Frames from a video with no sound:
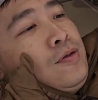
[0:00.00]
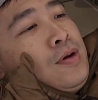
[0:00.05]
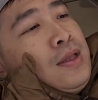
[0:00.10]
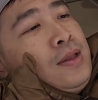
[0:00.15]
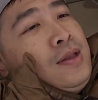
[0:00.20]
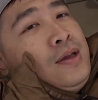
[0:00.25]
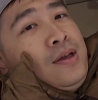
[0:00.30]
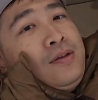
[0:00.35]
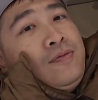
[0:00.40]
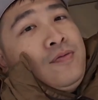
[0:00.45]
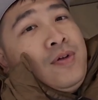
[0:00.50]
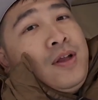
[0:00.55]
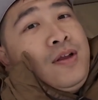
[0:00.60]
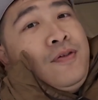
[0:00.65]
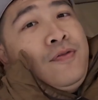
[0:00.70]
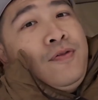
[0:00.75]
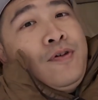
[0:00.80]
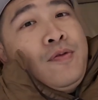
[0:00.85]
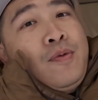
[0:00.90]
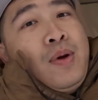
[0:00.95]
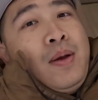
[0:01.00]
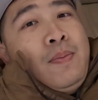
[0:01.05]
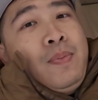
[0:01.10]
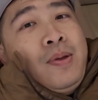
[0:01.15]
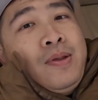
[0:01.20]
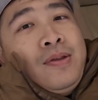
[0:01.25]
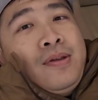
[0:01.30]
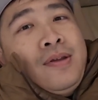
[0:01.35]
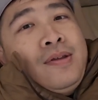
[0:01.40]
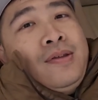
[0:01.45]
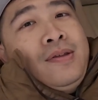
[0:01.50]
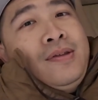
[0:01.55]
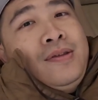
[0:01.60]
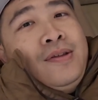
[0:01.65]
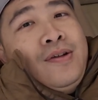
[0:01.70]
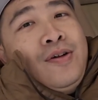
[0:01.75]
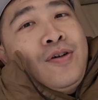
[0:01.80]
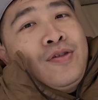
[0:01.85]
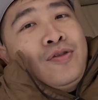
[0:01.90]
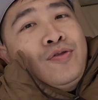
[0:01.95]
I think it's ready for one person
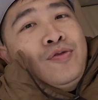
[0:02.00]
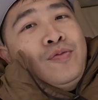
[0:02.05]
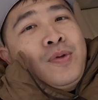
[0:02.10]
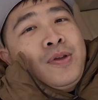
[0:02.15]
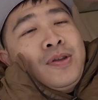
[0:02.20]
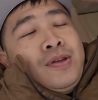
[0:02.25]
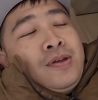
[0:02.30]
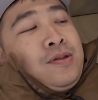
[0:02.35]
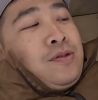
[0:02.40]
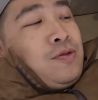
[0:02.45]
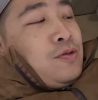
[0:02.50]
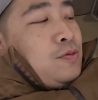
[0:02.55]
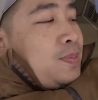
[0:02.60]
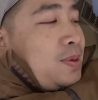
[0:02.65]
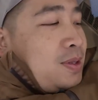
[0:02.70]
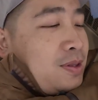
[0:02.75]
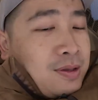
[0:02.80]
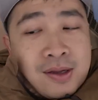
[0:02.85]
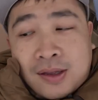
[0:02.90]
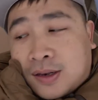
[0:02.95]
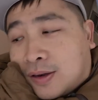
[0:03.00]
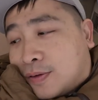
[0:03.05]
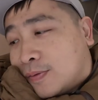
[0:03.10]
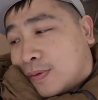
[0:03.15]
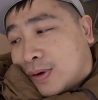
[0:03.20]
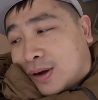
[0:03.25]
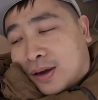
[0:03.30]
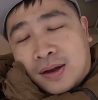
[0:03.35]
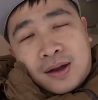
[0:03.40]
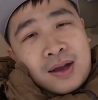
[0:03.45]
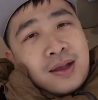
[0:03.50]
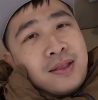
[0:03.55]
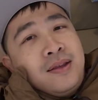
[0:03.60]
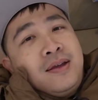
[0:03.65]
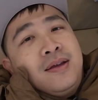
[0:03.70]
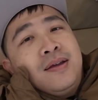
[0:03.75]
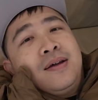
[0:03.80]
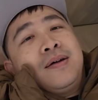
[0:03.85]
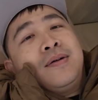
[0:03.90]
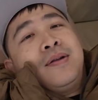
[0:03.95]
or two person. Two person, wow, I
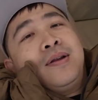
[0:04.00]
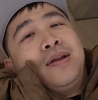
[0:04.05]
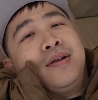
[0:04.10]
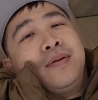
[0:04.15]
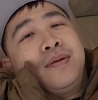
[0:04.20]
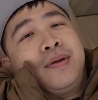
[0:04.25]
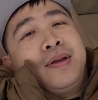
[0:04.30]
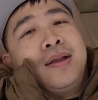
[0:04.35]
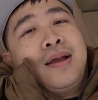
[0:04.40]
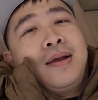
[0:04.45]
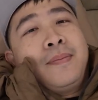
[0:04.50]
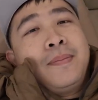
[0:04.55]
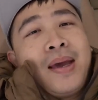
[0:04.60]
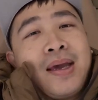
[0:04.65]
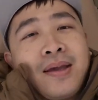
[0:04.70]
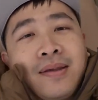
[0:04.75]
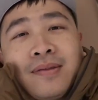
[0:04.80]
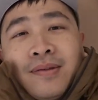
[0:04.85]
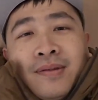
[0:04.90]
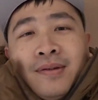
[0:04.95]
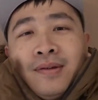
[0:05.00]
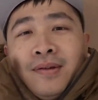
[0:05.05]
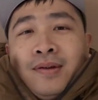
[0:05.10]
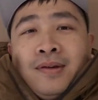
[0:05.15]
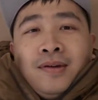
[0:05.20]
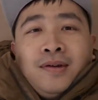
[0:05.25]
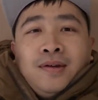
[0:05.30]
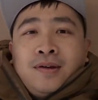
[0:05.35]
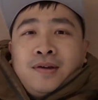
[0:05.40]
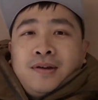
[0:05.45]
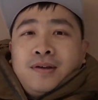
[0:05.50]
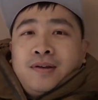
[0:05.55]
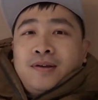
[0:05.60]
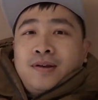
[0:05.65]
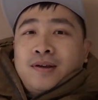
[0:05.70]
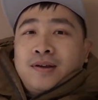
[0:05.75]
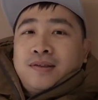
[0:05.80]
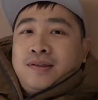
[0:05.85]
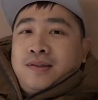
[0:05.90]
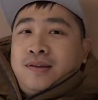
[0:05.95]
think a little bit max. You
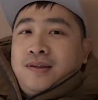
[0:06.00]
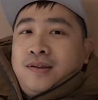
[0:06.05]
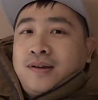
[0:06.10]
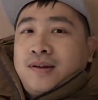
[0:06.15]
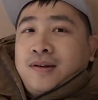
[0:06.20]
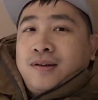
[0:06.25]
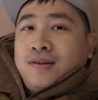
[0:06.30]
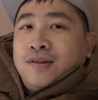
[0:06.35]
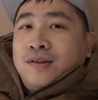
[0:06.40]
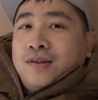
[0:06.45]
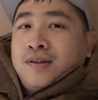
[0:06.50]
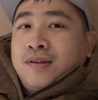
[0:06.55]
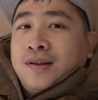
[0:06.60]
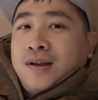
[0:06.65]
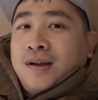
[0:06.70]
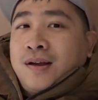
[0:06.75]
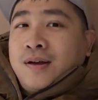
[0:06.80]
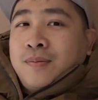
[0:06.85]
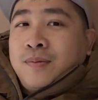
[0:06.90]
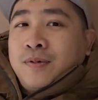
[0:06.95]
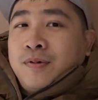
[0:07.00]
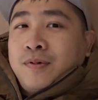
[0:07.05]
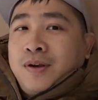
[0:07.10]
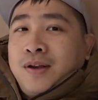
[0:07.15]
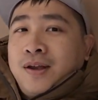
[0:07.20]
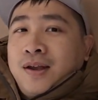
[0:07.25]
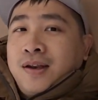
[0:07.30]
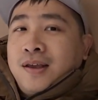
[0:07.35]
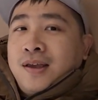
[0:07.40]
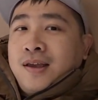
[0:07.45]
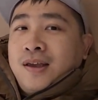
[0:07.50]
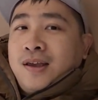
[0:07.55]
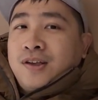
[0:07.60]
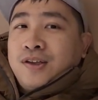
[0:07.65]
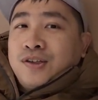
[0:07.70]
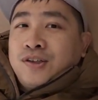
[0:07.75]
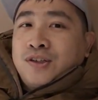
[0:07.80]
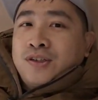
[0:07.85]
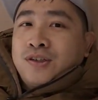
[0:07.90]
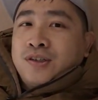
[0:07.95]
can see I'm already at the
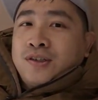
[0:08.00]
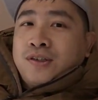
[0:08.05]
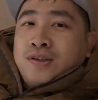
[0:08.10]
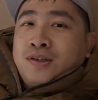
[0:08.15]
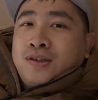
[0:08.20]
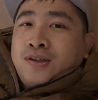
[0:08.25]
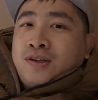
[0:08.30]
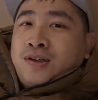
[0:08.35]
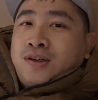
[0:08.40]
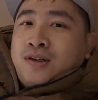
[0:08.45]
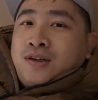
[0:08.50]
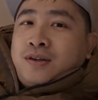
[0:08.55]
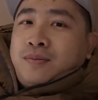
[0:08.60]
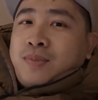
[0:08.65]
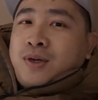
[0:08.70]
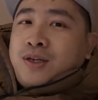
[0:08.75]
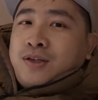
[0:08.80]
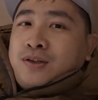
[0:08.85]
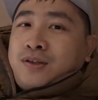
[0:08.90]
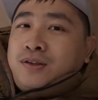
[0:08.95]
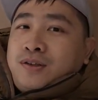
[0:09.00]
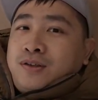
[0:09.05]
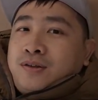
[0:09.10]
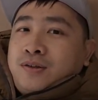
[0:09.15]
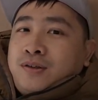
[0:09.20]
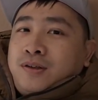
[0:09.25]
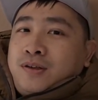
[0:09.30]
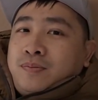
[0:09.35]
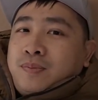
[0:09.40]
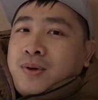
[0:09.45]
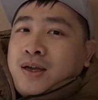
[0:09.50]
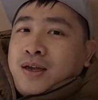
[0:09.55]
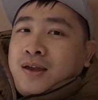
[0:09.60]
edge. Imagine this is my